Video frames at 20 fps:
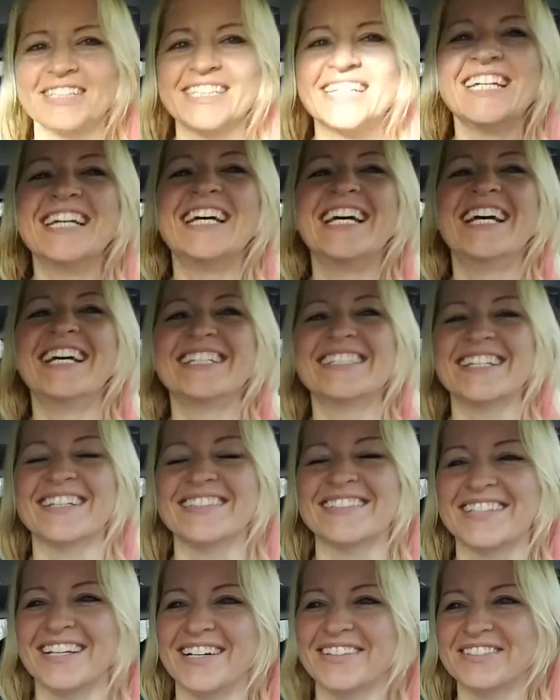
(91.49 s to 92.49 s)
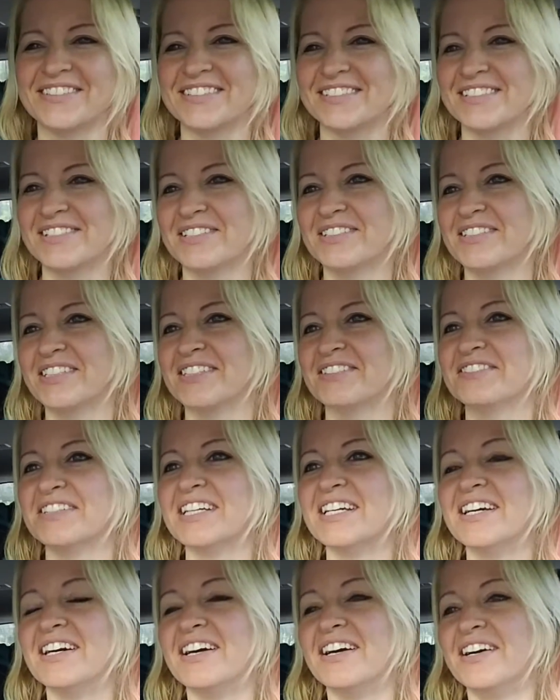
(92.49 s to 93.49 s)
It sounds
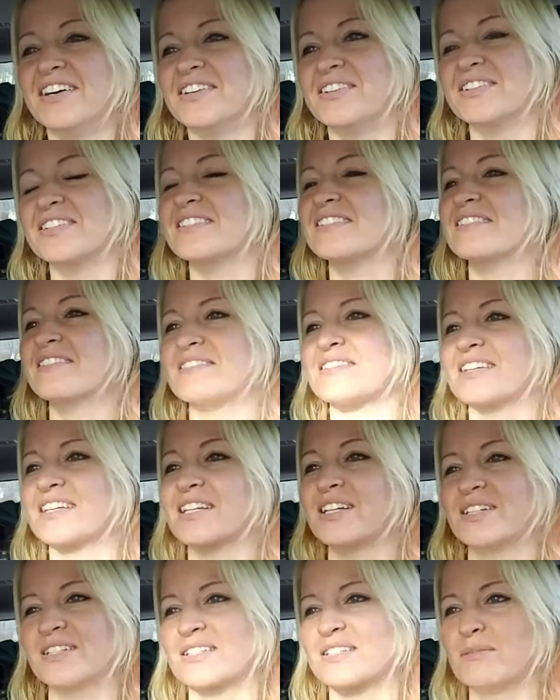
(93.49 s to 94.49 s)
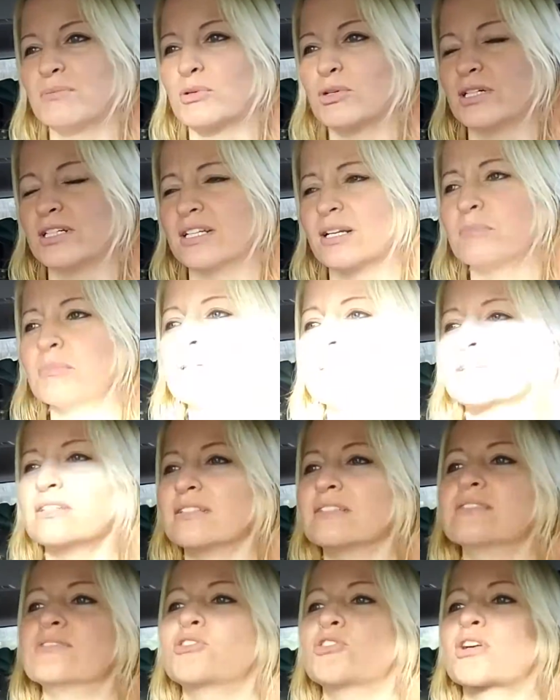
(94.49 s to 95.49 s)
counterintuitive, or it sounds like an oxymoron. I'm
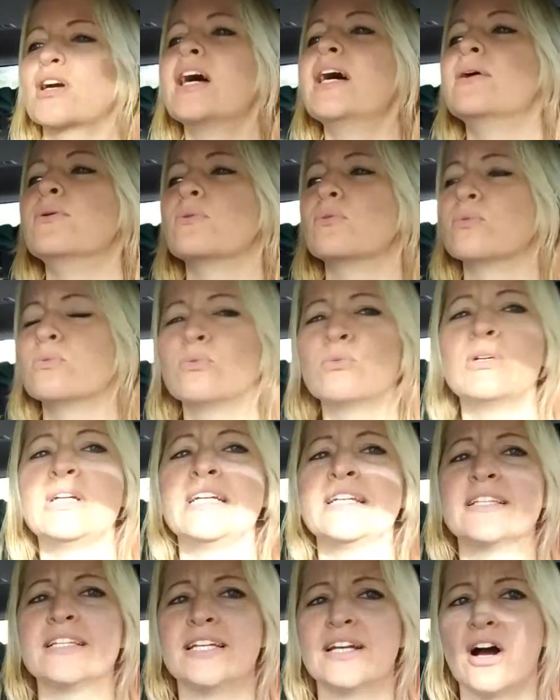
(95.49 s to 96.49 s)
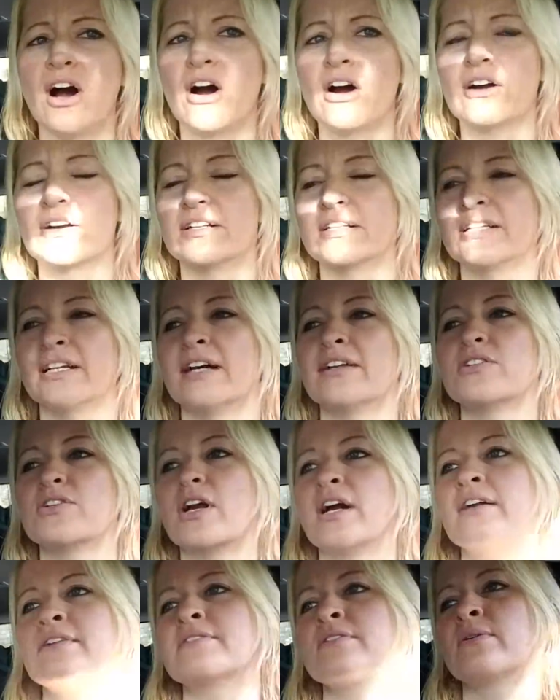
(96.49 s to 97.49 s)
gonna try really hard to not
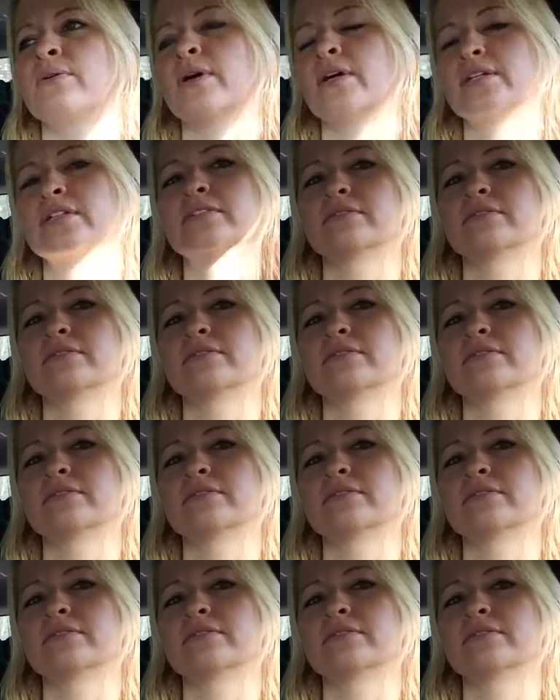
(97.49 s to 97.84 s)
try so hard.